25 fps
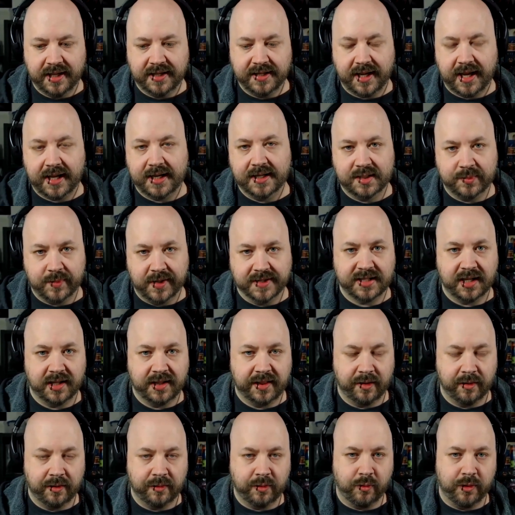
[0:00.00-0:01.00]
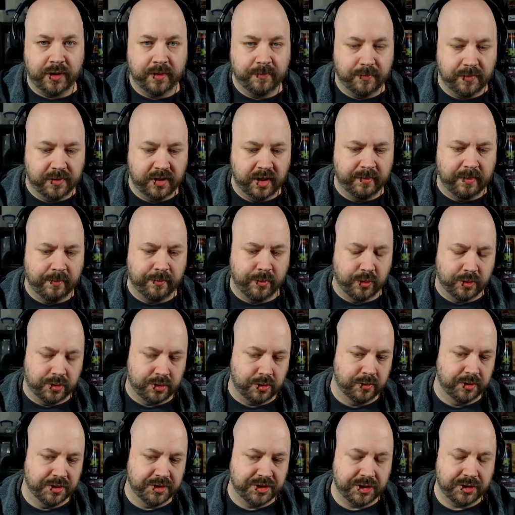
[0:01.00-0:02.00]
indicating to us that they were going a little bit
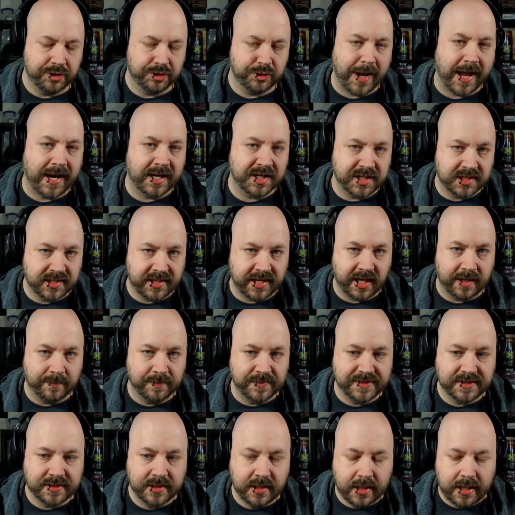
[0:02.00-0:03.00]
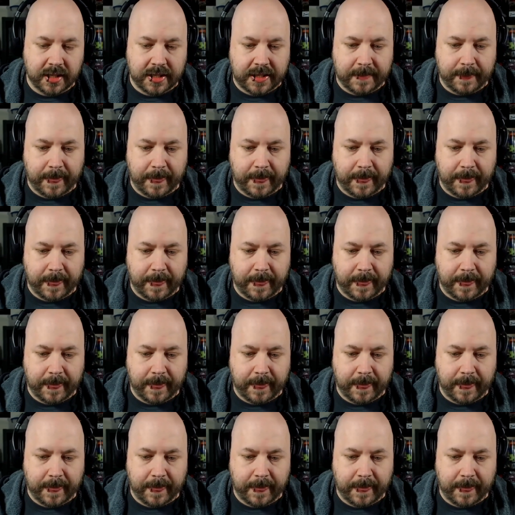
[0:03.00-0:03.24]
more towards strategy games.